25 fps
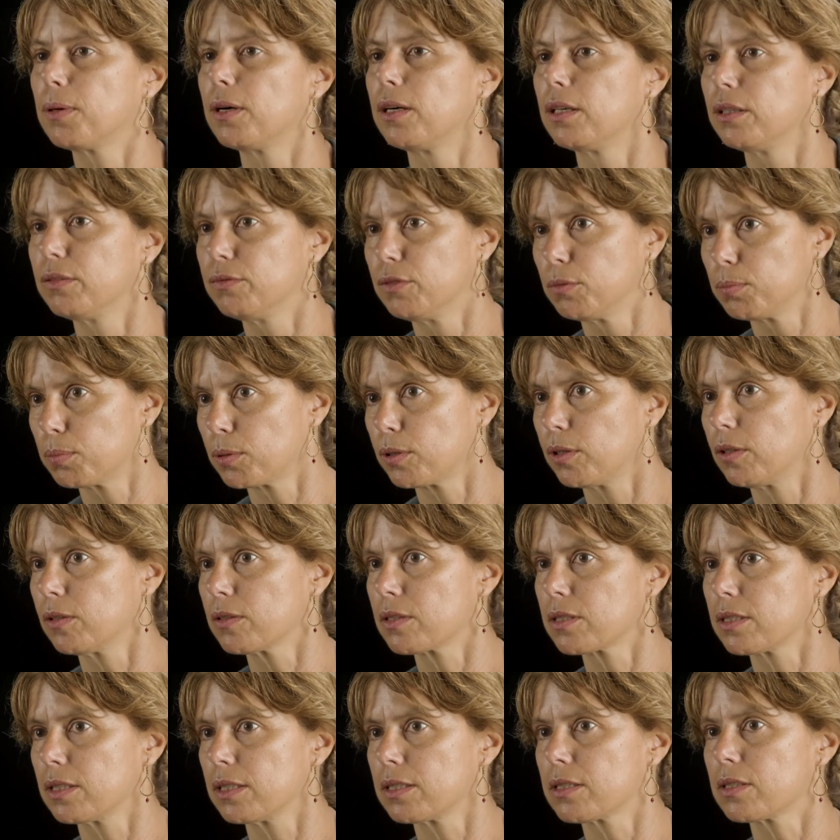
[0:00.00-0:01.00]
part of a
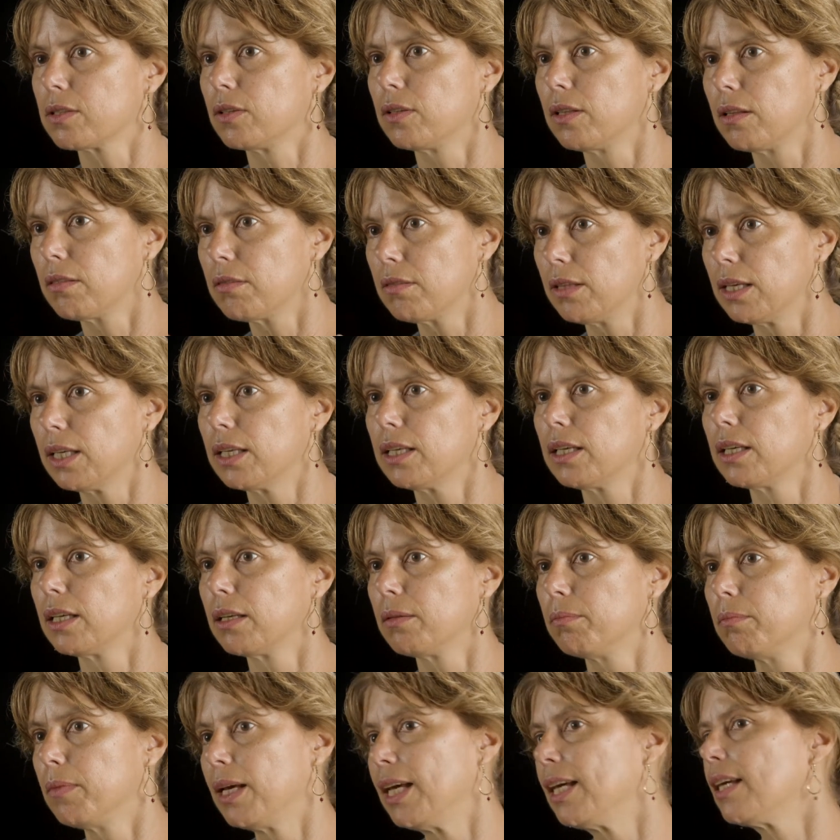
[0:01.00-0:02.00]
process. So the thinking
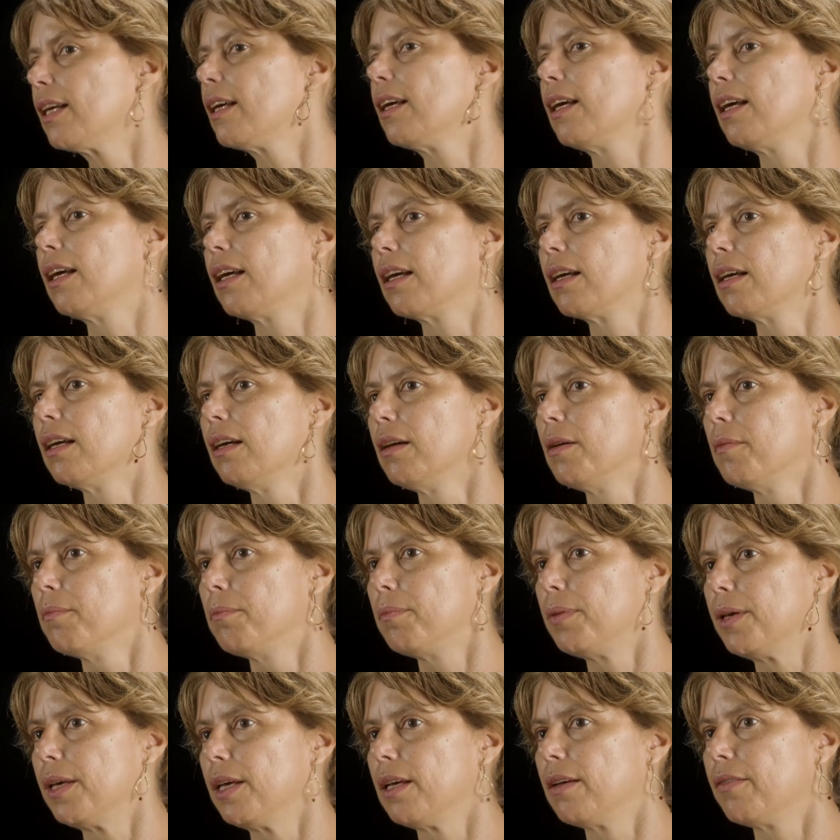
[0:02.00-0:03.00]
and making
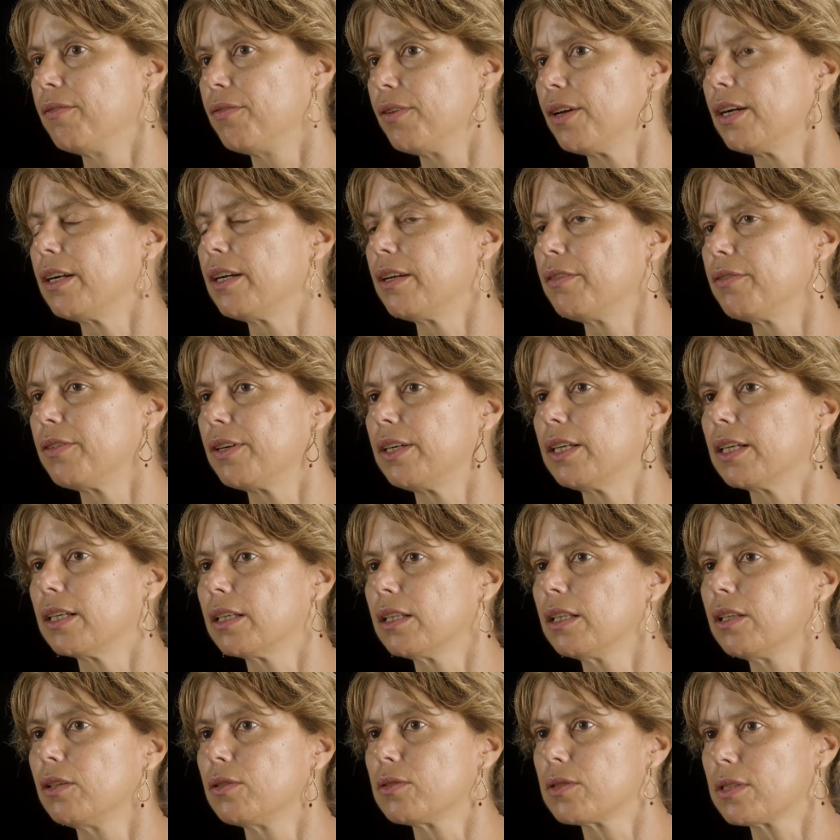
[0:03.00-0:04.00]
being very, very
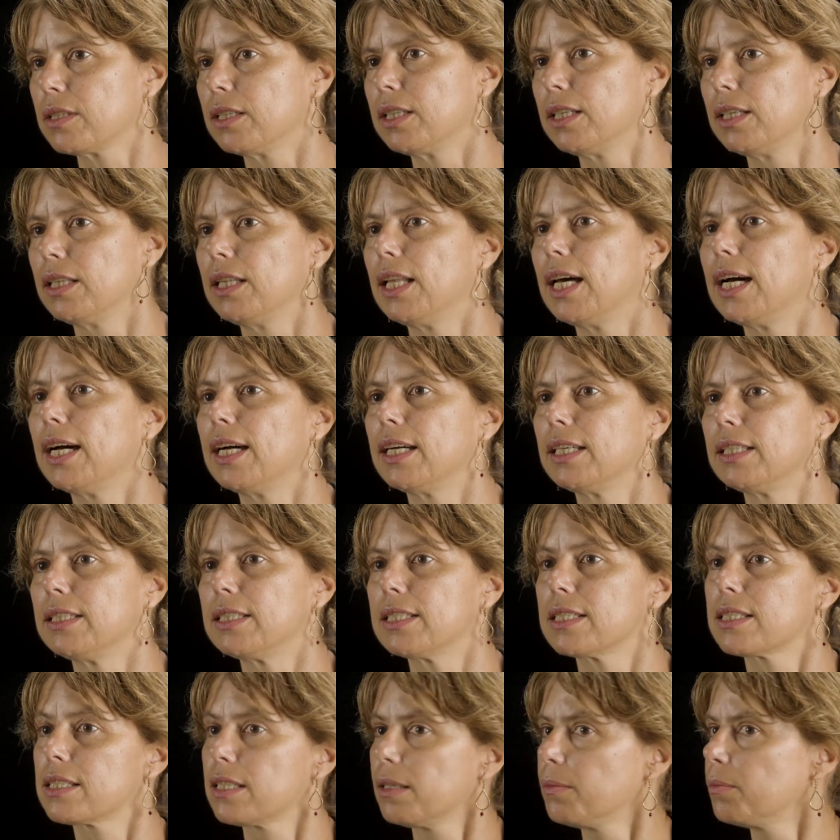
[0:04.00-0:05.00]
closely
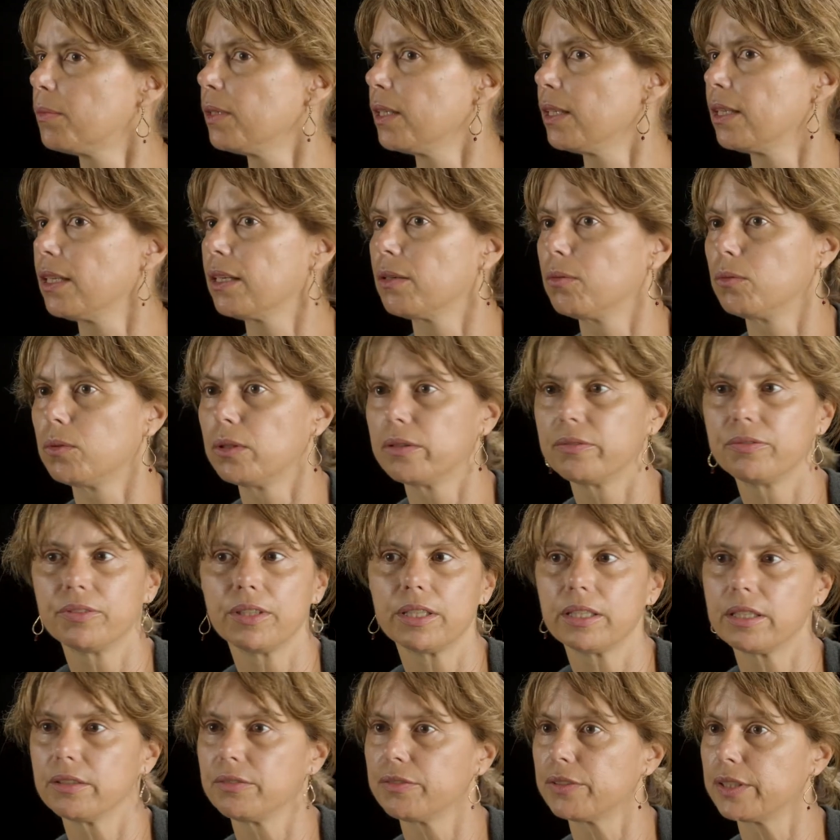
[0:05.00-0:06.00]
aligned is something that we're
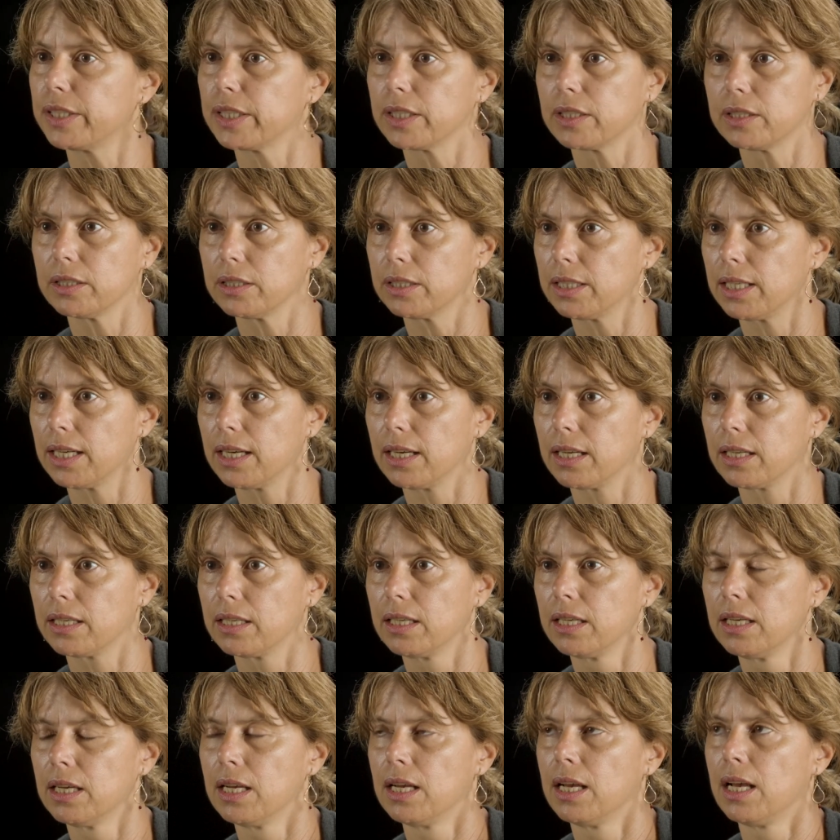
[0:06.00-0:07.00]
very, very good at.
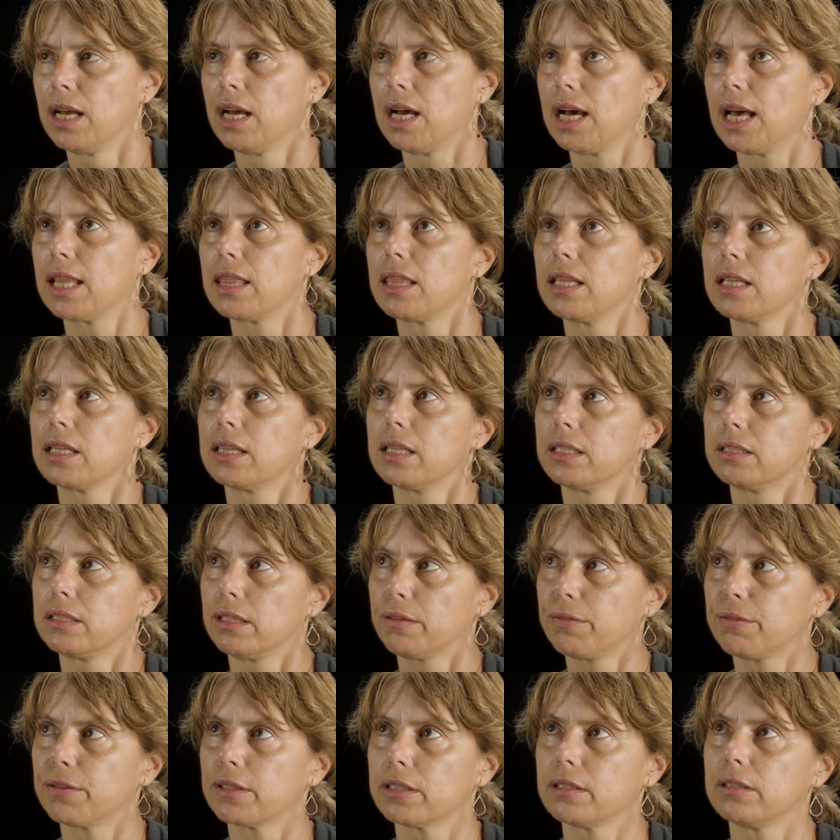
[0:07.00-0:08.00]
I think the
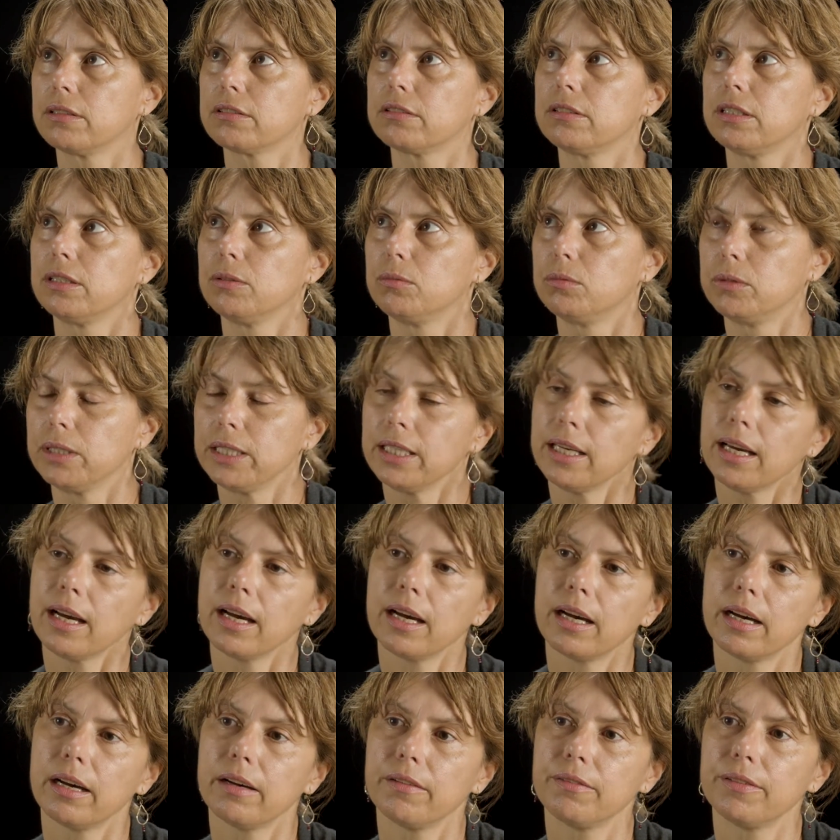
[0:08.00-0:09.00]
difficulty we
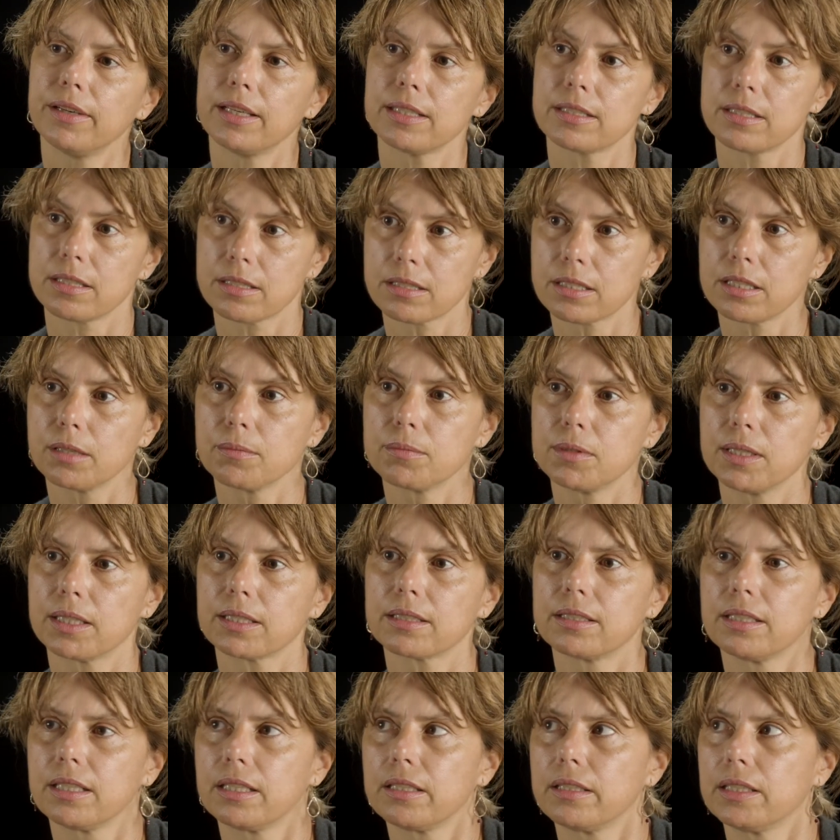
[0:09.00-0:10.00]
have as a
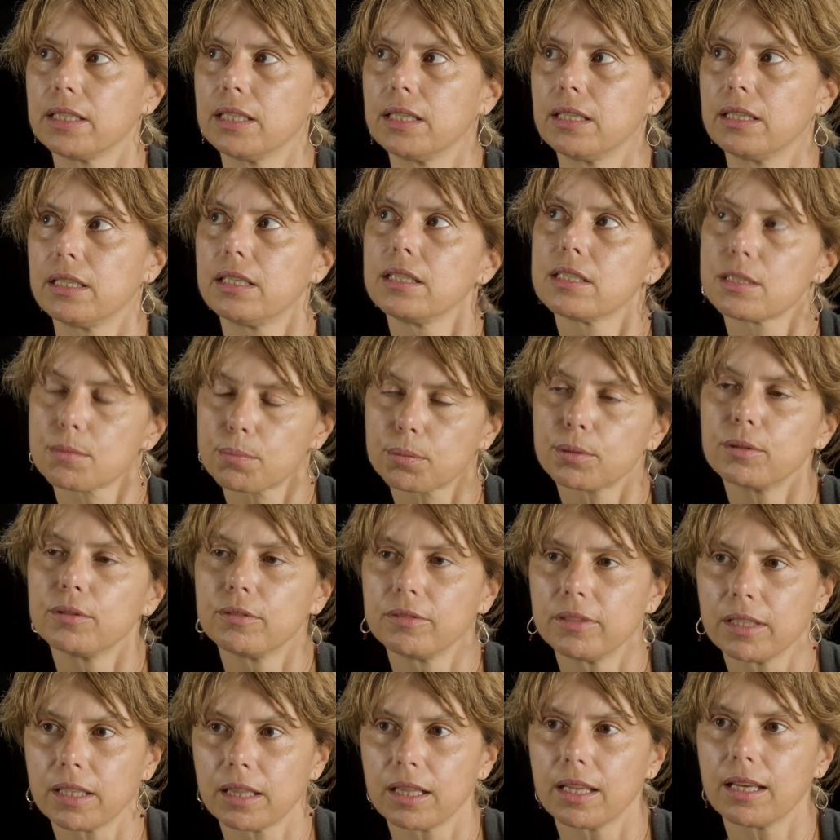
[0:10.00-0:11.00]
subject area is
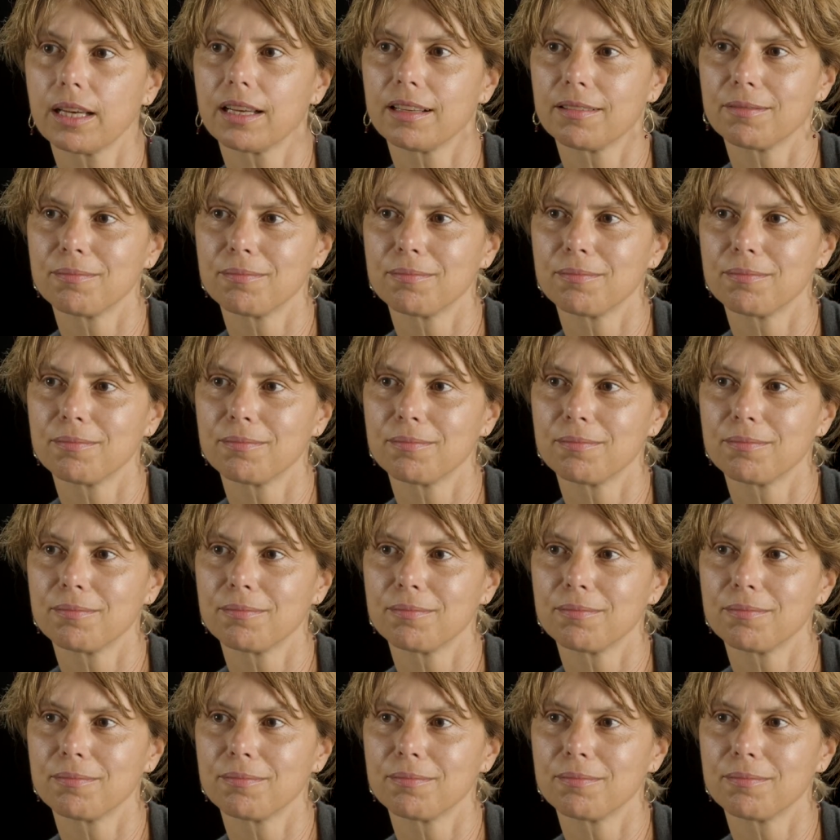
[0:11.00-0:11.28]
proving that.